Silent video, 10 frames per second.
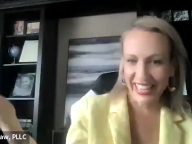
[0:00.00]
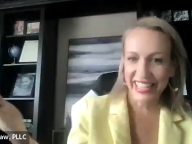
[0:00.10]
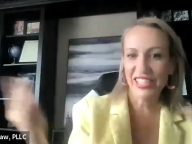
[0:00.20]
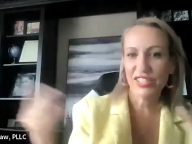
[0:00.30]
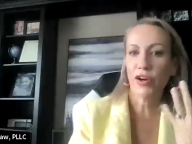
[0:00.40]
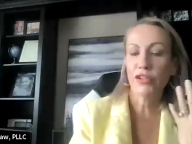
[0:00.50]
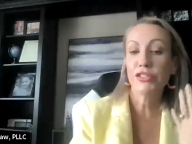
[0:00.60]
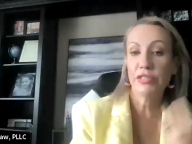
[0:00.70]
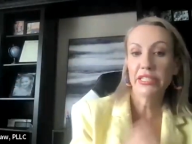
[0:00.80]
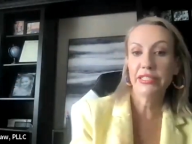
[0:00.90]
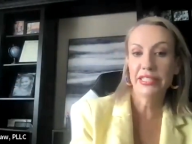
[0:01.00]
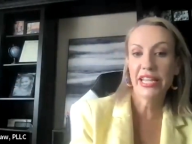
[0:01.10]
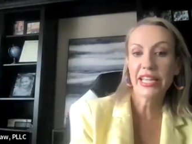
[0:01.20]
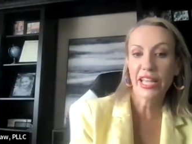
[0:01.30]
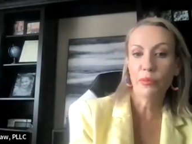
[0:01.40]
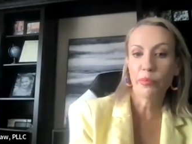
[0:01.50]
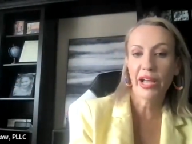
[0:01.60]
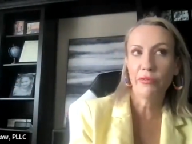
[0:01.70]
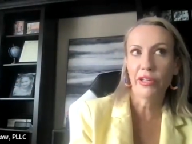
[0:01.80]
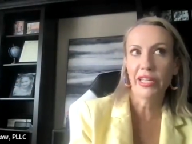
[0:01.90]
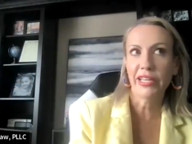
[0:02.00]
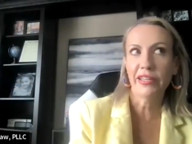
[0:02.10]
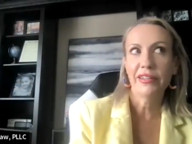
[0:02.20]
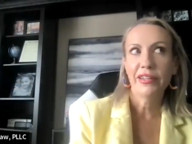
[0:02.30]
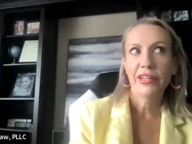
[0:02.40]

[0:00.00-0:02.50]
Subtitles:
it as far as you need to take it. But I really,